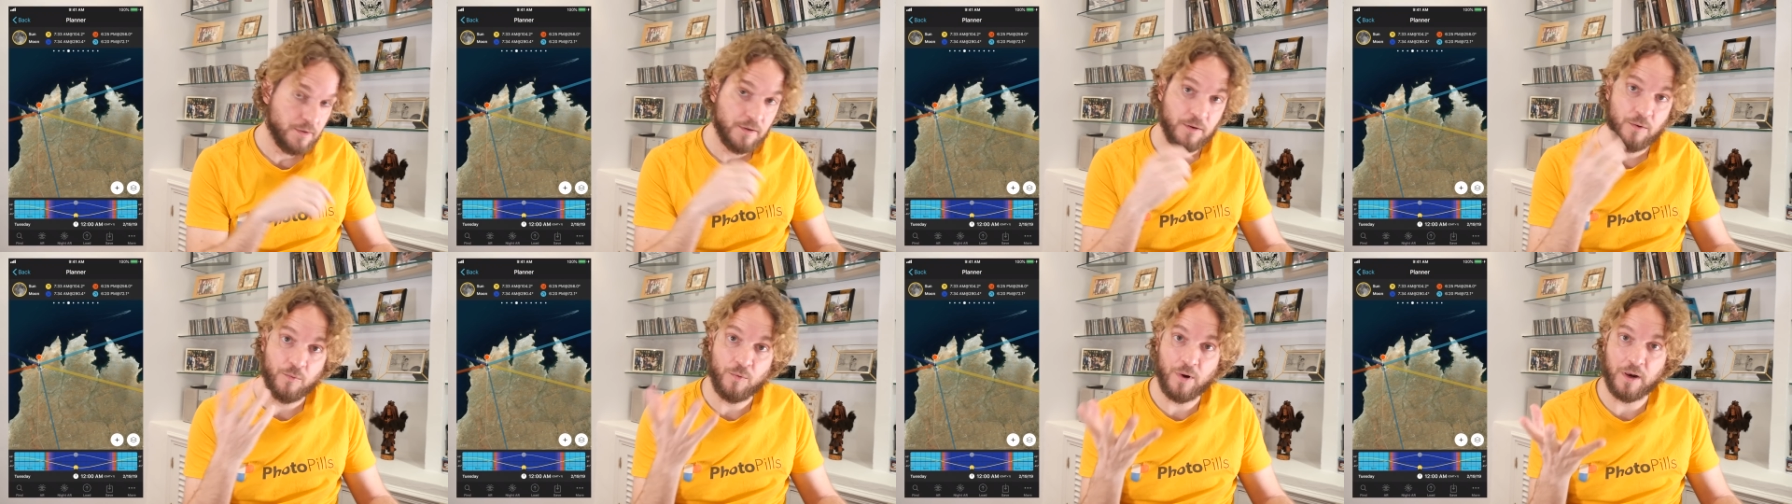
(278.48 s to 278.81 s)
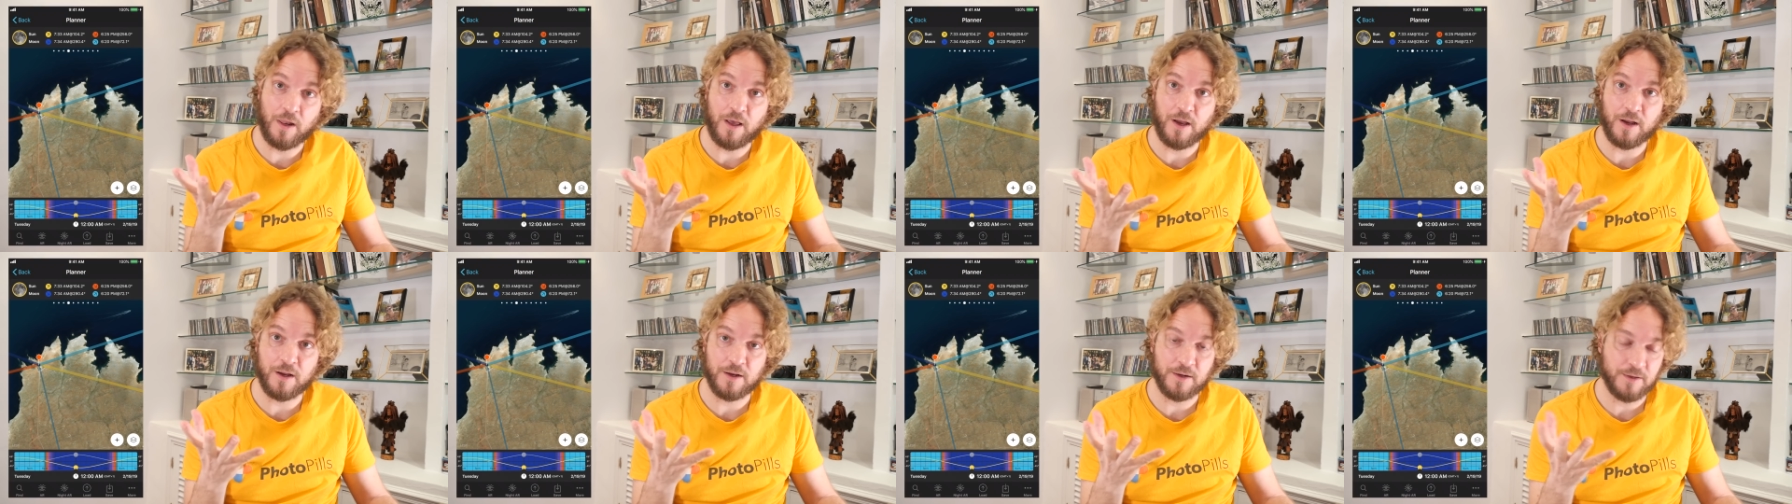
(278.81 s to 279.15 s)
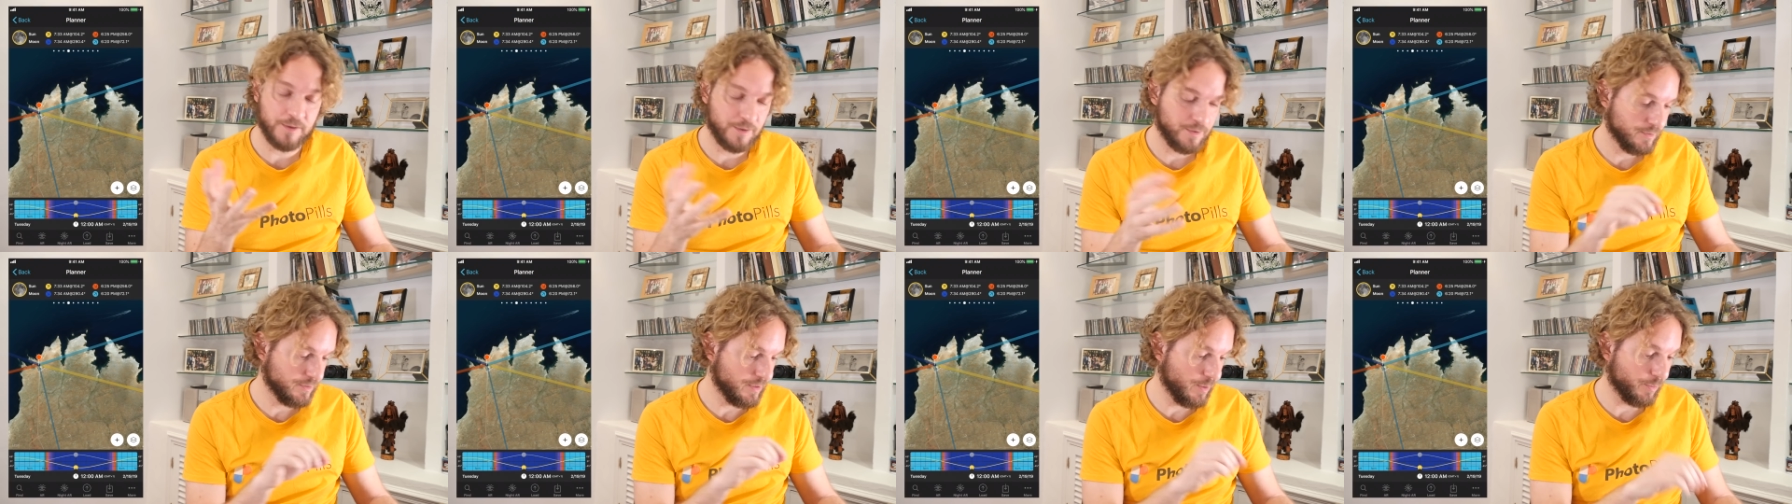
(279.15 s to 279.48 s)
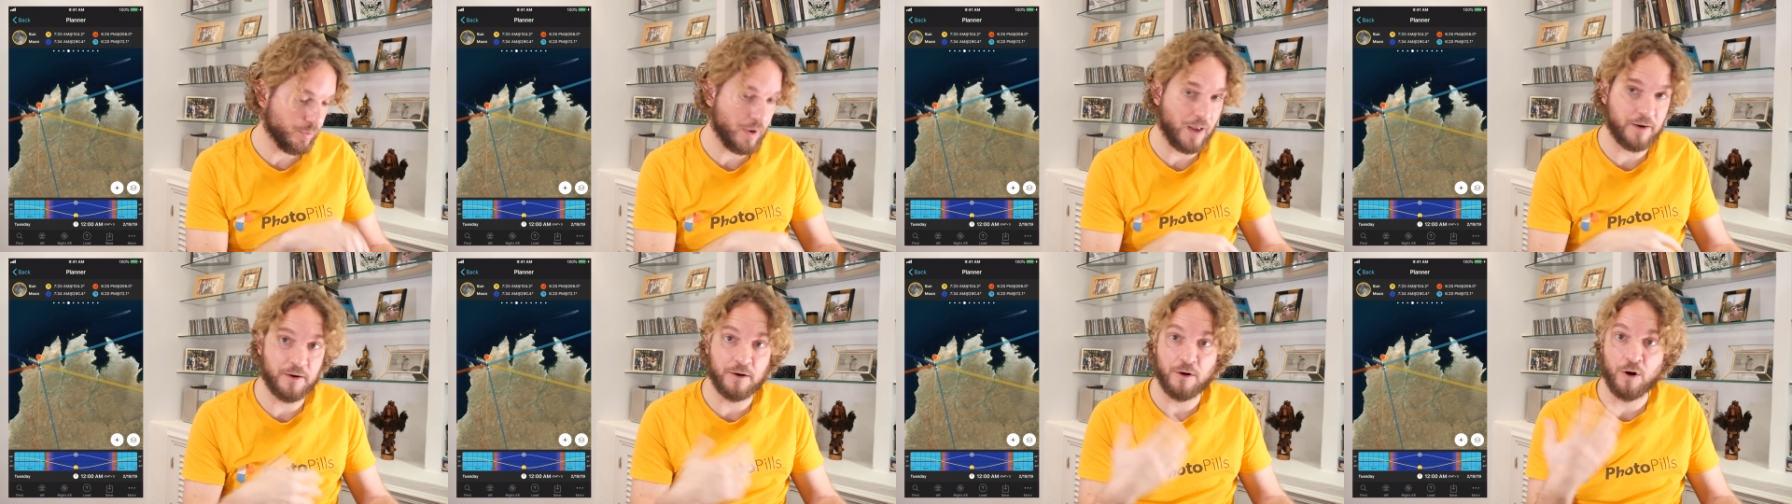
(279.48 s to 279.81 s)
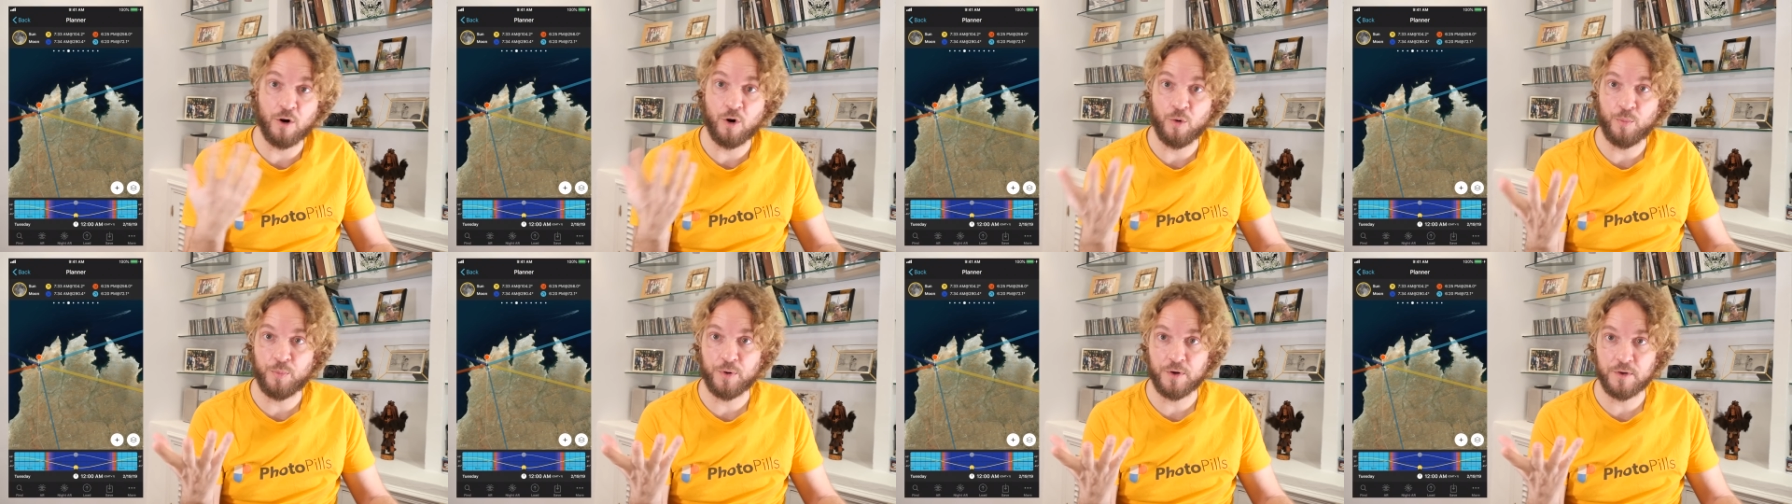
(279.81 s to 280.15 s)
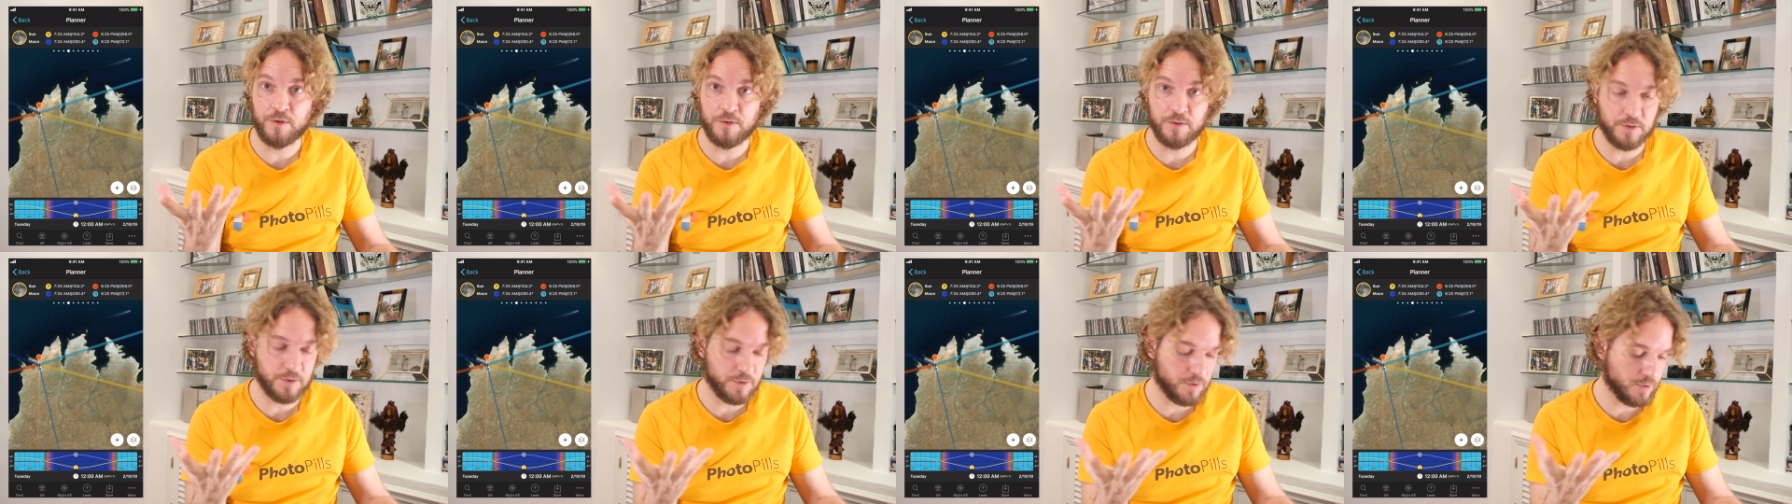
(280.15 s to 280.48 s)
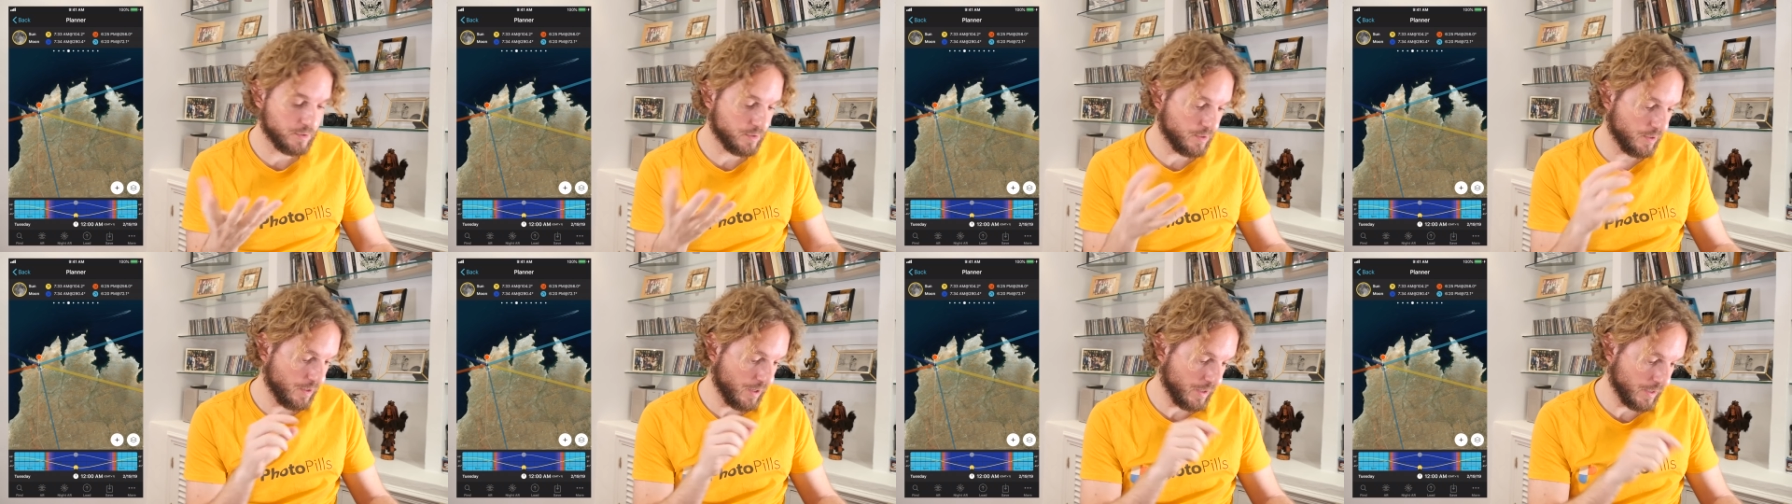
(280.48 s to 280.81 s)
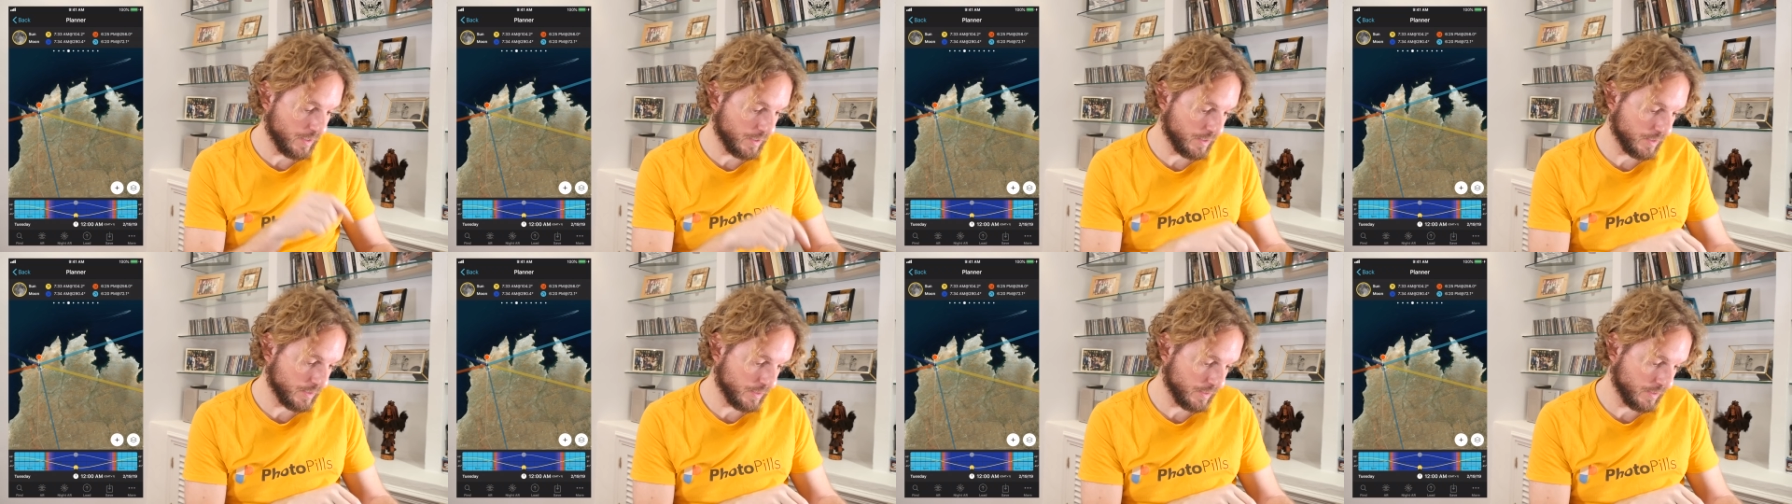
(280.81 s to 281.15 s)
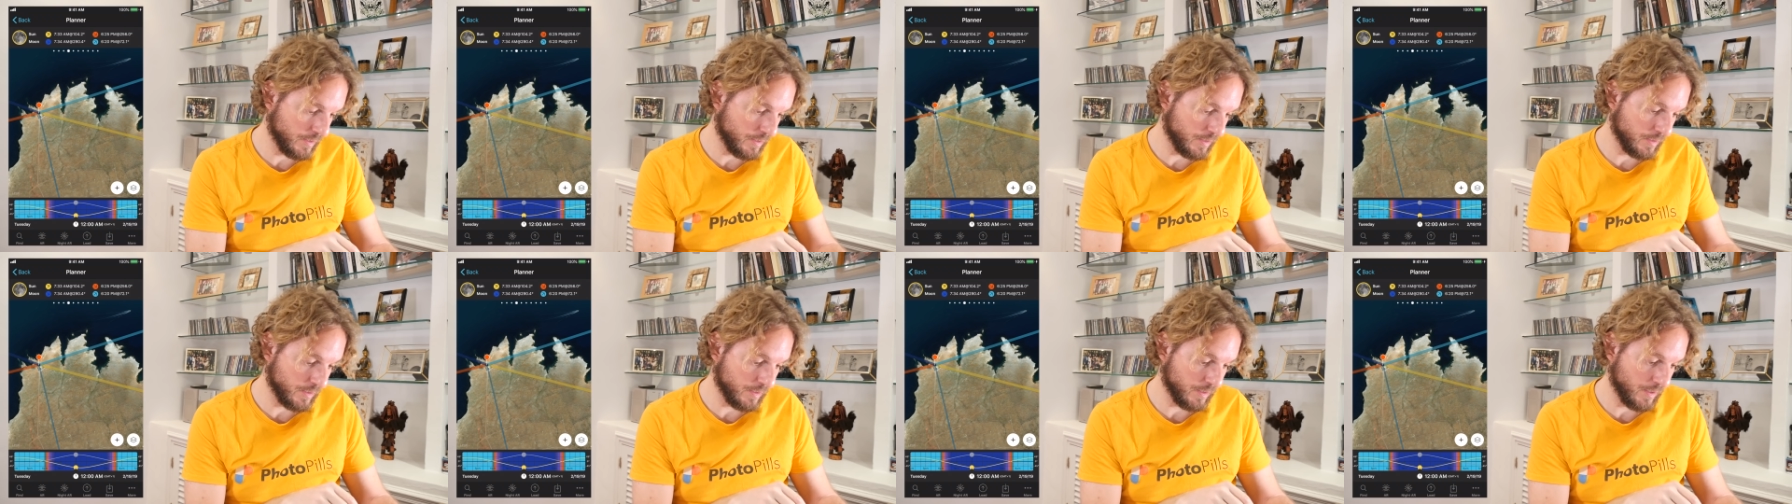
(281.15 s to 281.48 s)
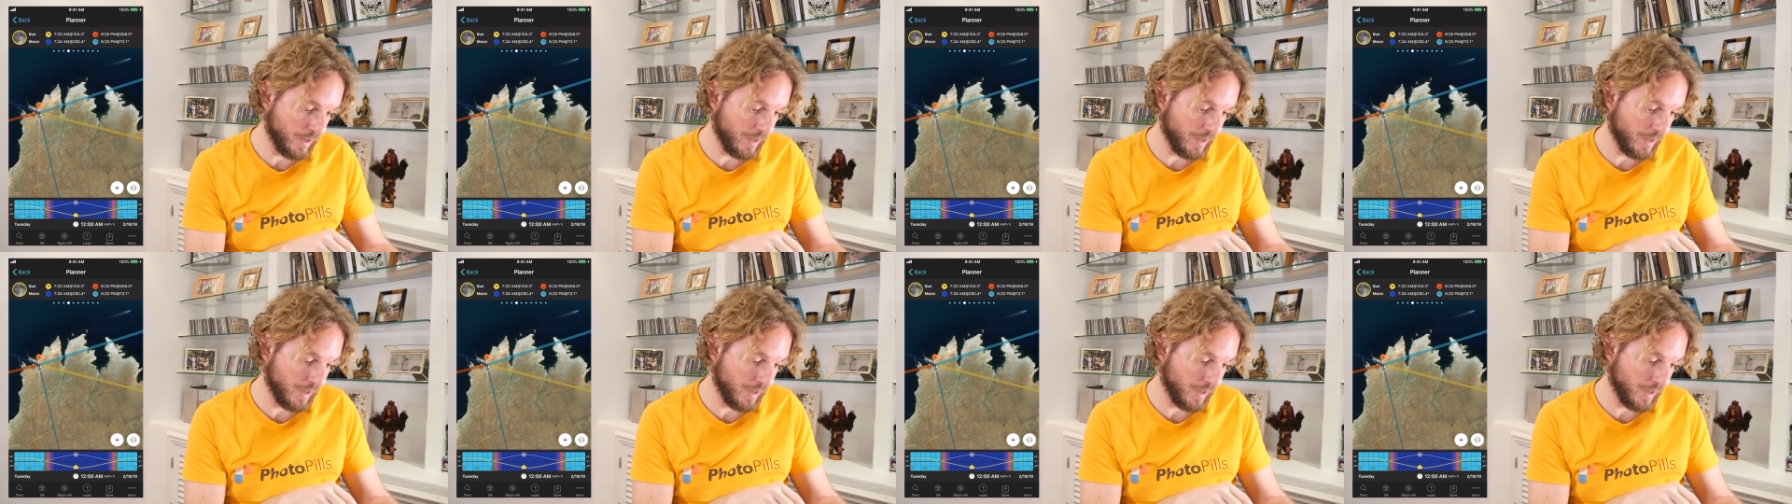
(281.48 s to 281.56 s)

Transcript: voila, the planner opens uh,